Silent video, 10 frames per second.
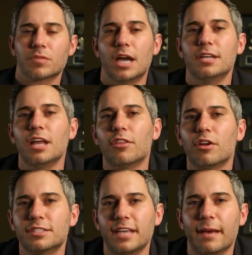
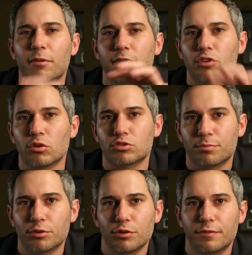Another example of social
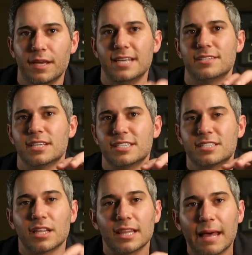proof is
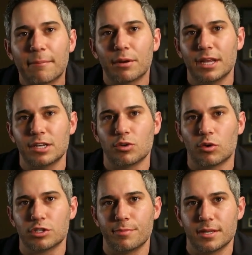celebrity
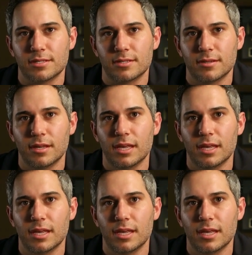endorsements.